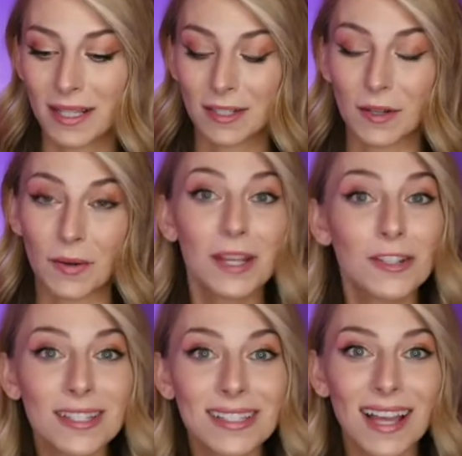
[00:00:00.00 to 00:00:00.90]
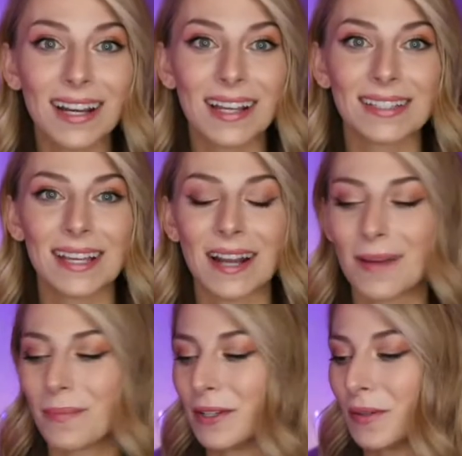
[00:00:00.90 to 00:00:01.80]
It's a donation site I set
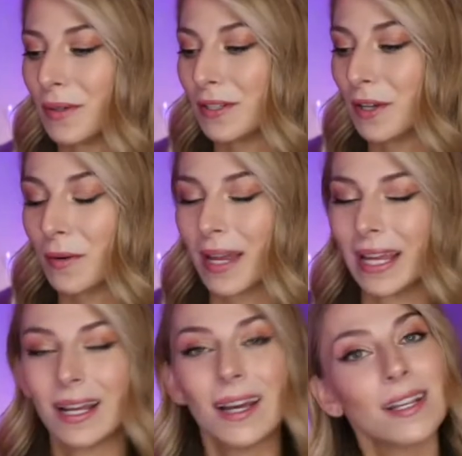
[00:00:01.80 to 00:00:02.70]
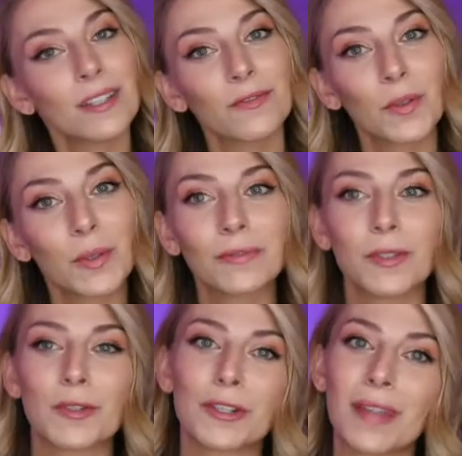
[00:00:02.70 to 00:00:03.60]
up, and you can donate to fuel
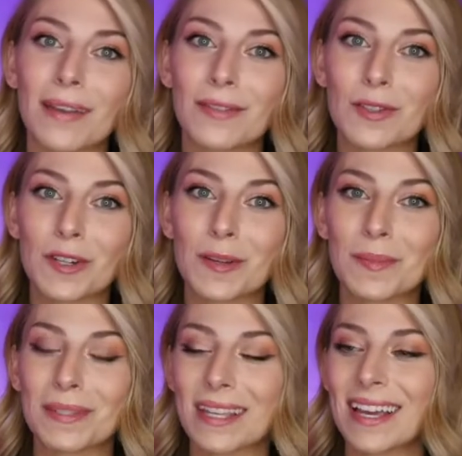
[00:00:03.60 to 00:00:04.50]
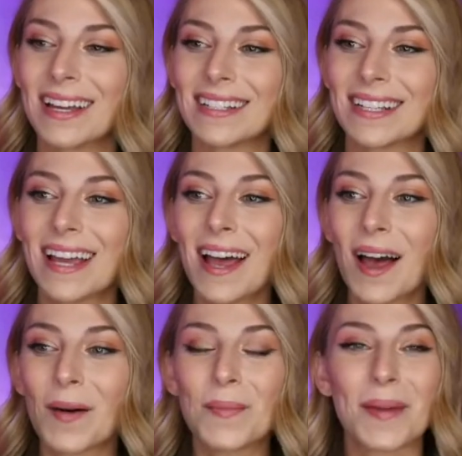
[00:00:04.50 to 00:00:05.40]
future live streams and
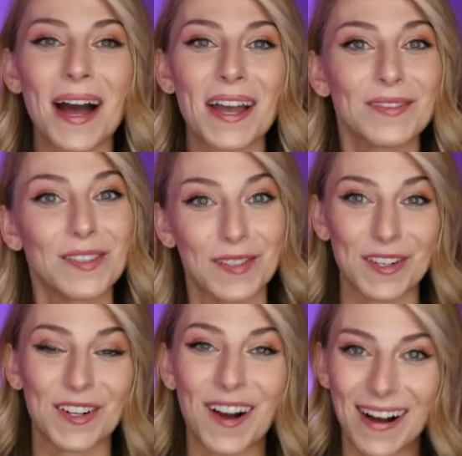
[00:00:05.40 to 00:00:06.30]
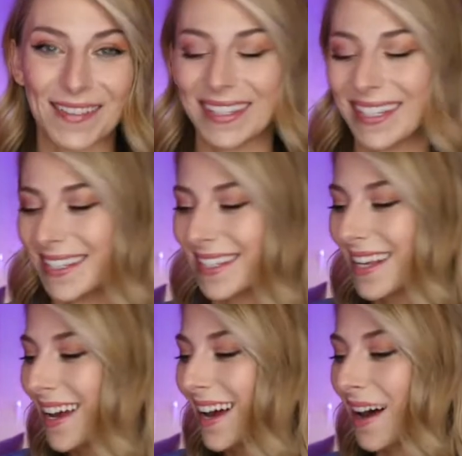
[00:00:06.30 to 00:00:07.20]
help buy future coffees,
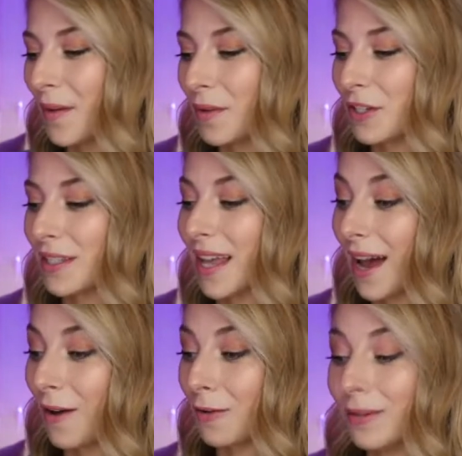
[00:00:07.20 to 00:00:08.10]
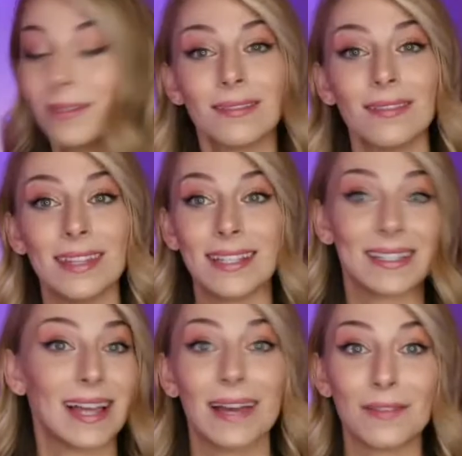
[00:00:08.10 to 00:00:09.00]
which is how these
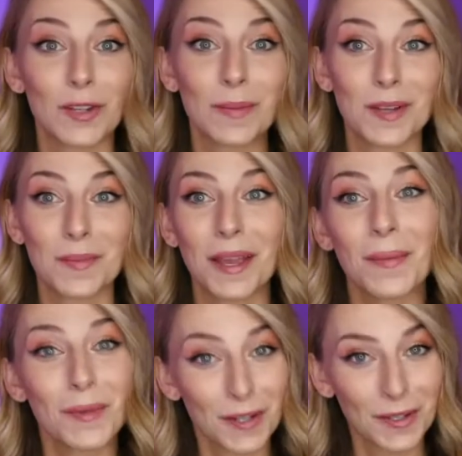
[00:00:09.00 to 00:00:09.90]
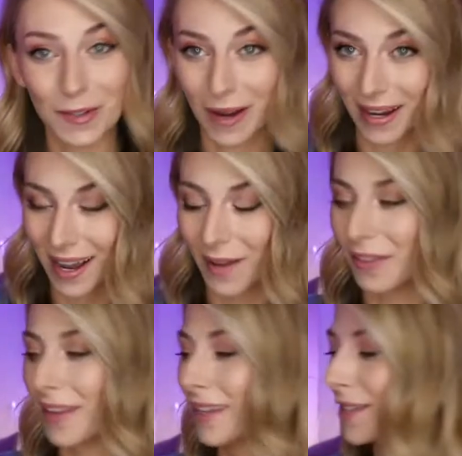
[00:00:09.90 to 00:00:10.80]
live streams are being produced right now,
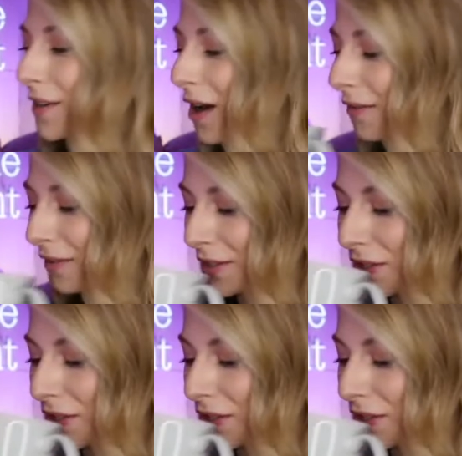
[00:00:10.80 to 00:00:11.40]
thanks to coffee.